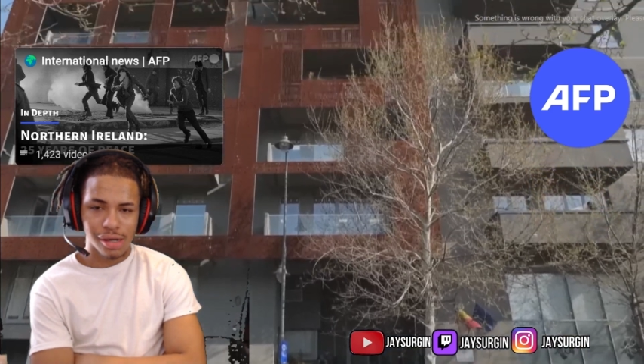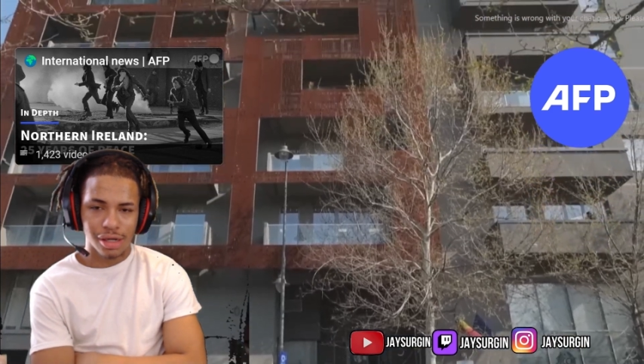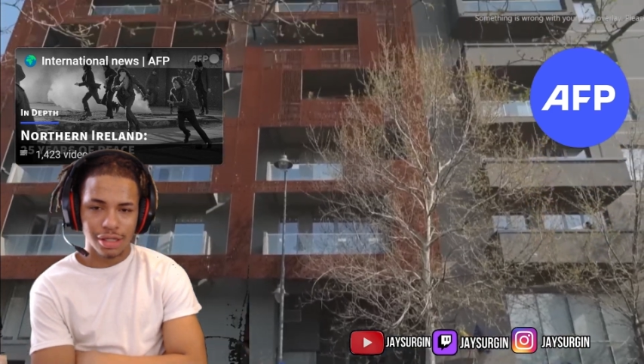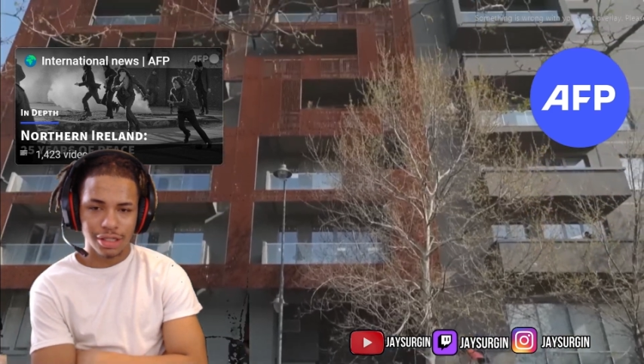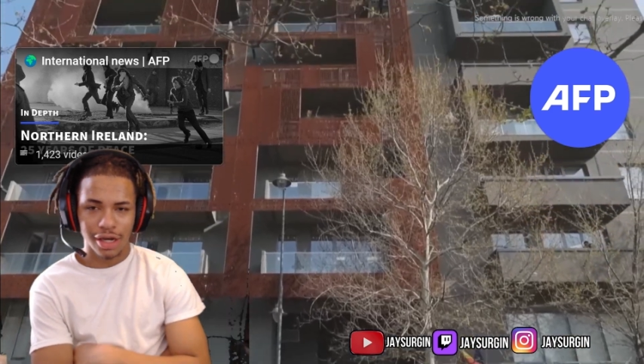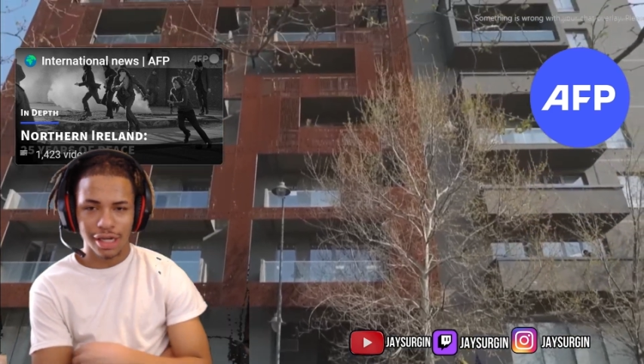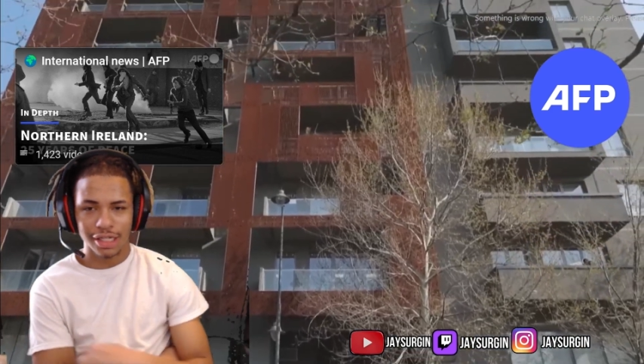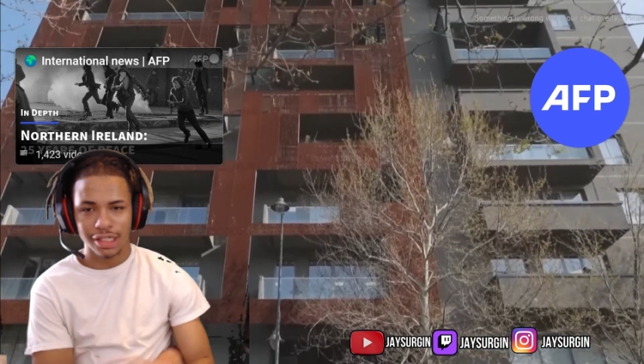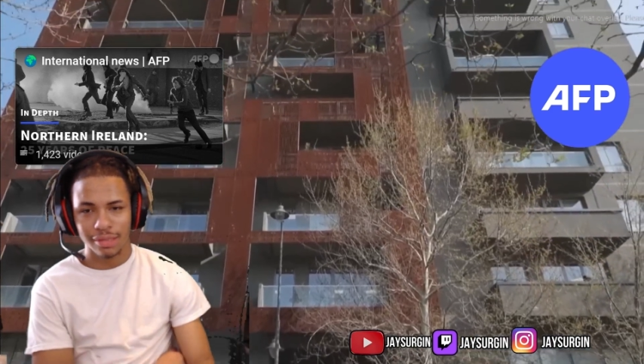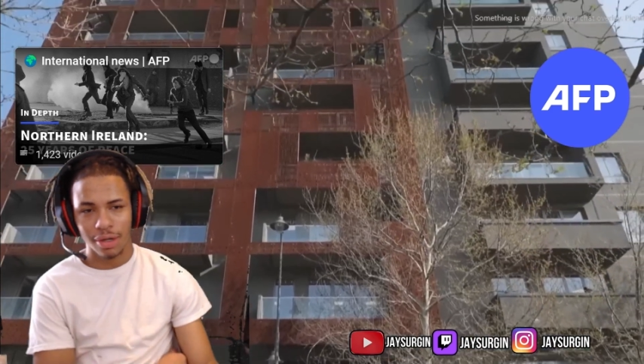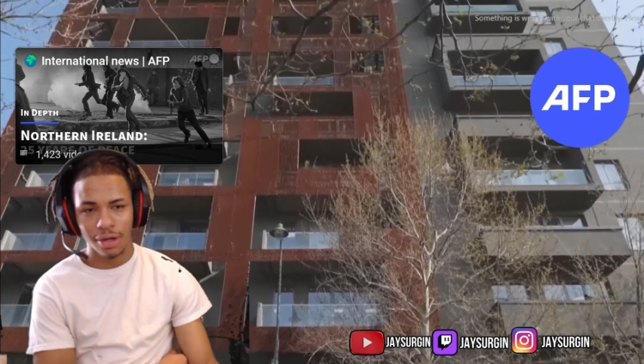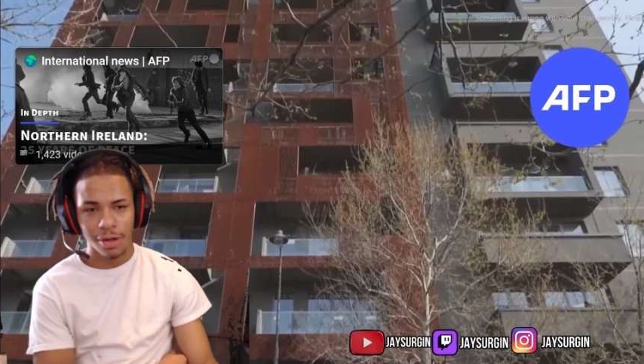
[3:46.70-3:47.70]
That's crazy,
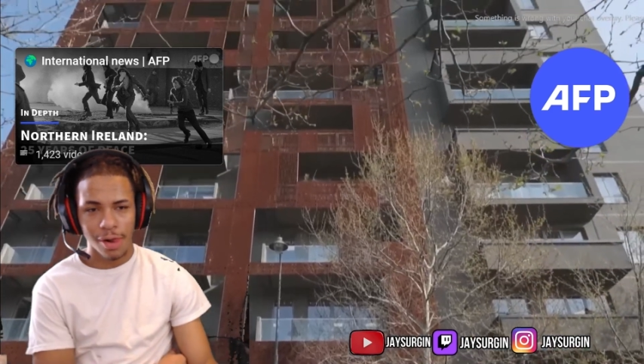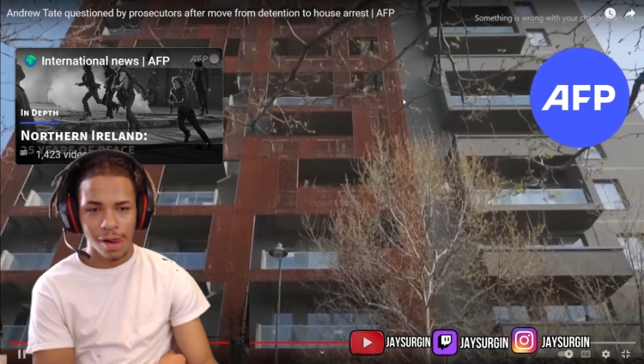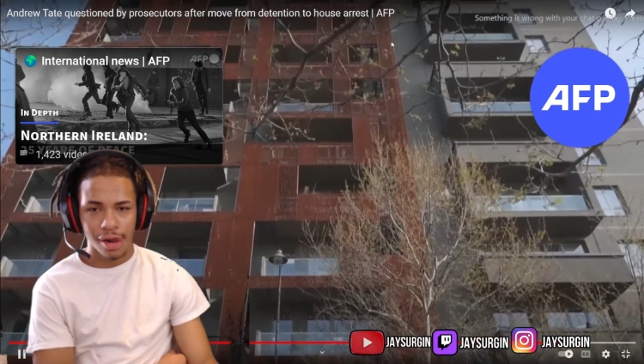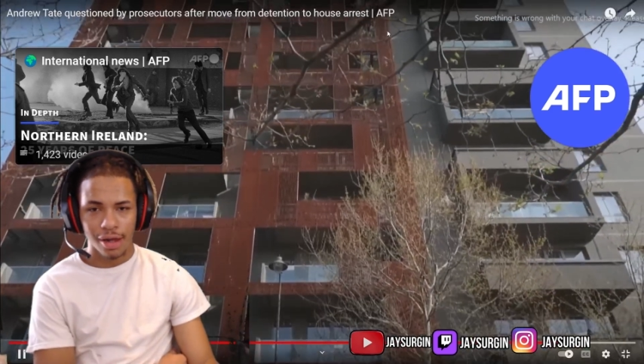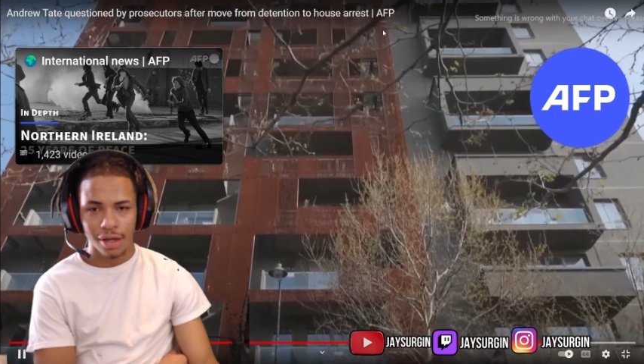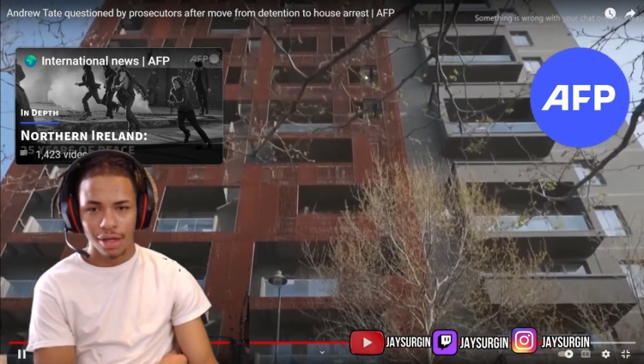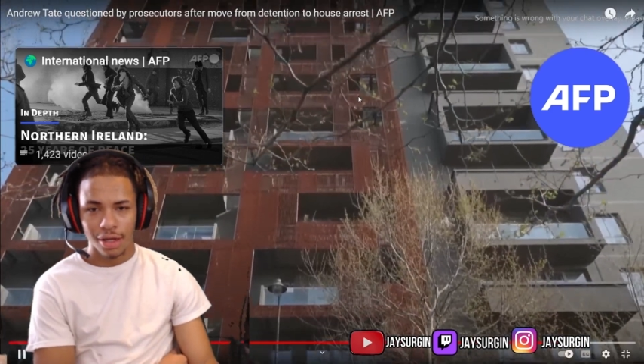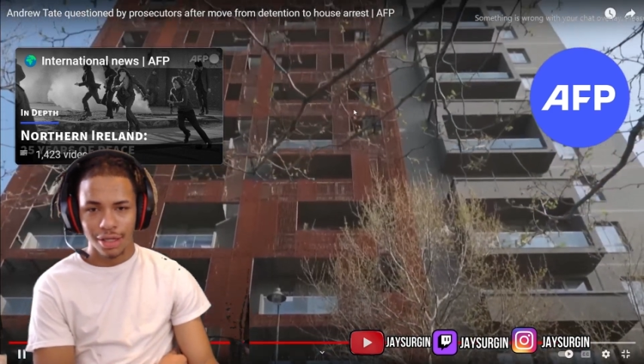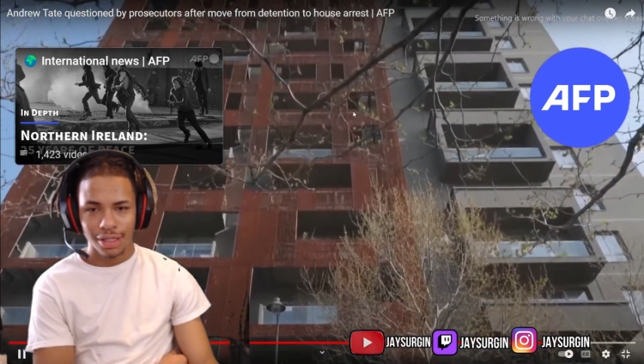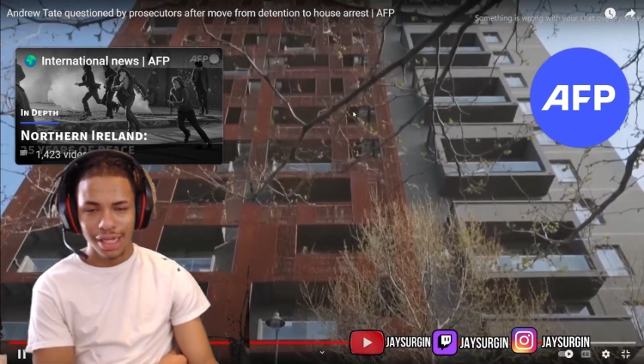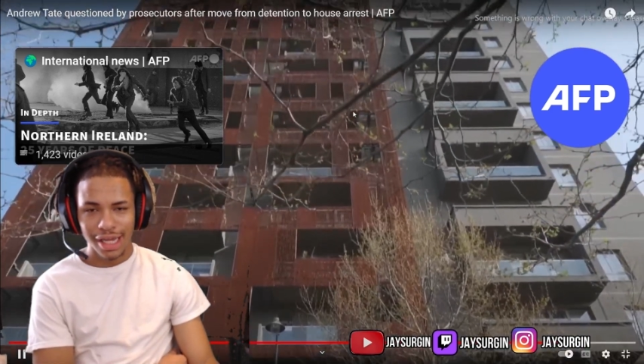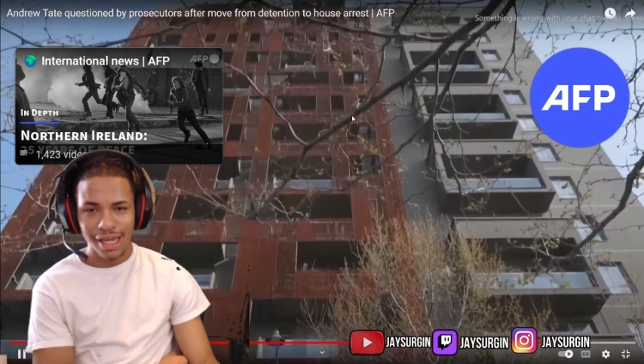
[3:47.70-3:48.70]
bro.
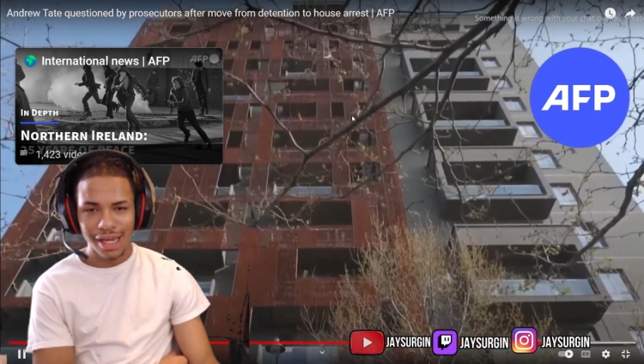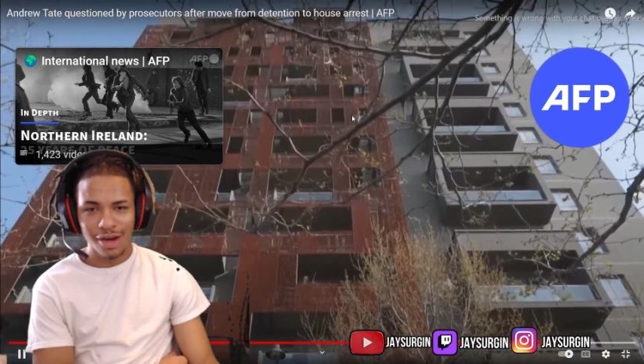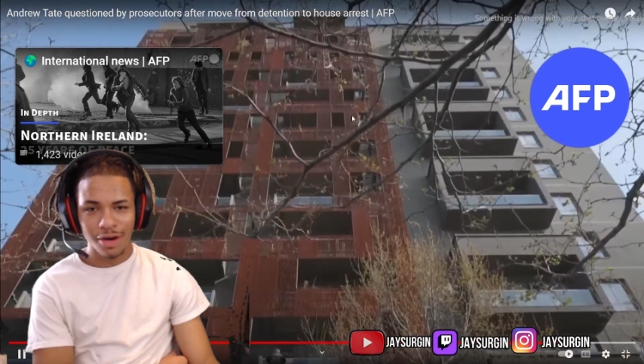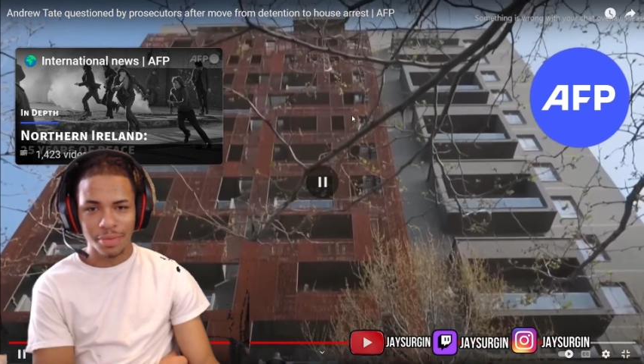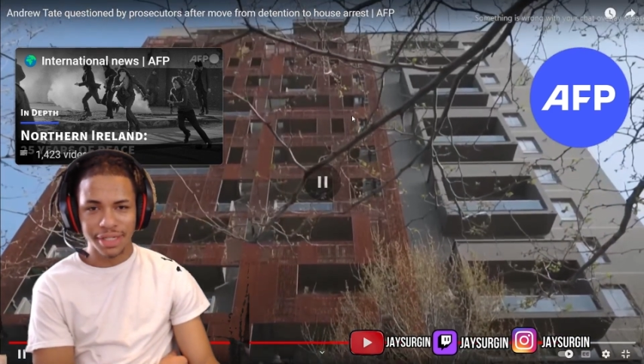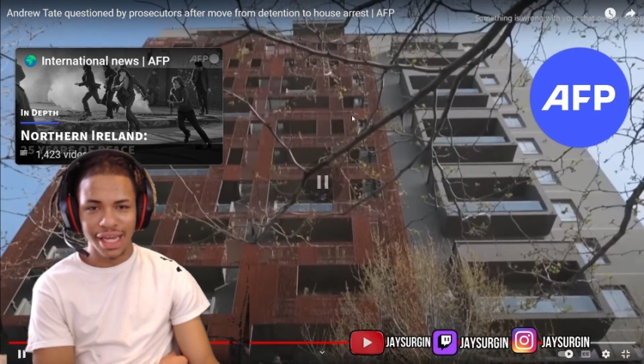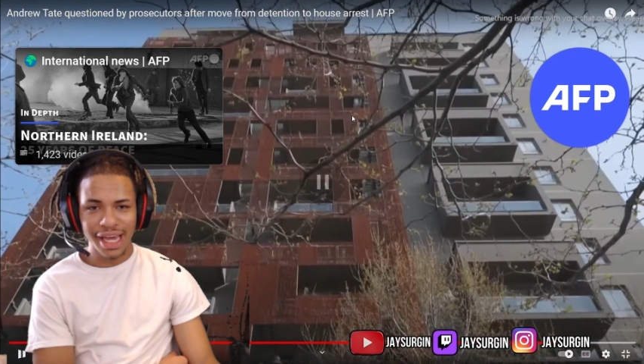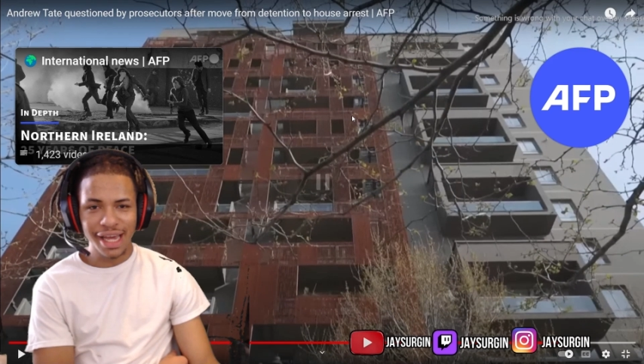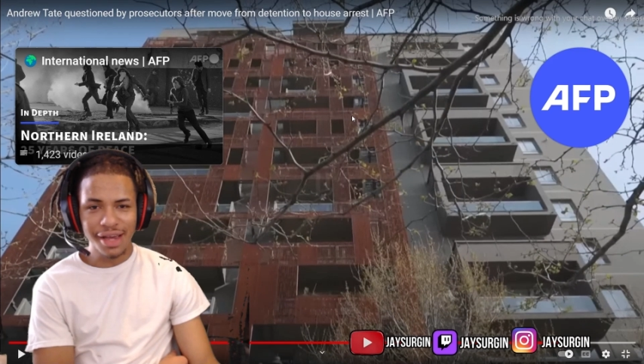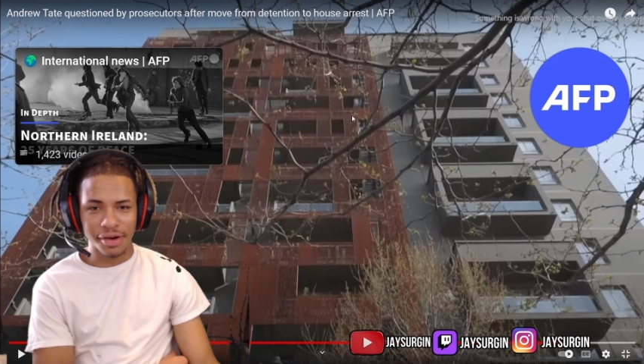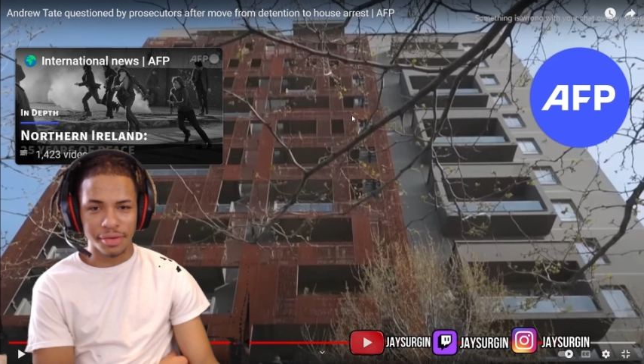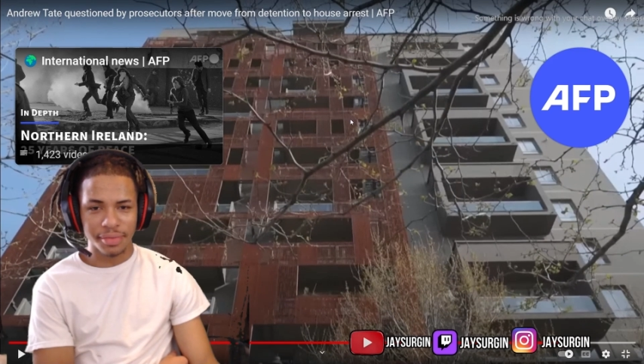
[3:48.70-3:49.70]
Damn,
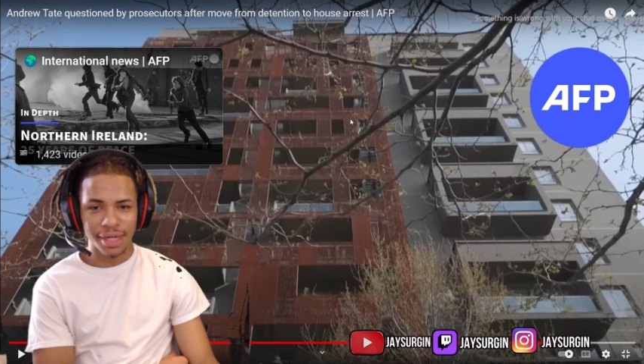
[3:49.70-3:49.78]
damn.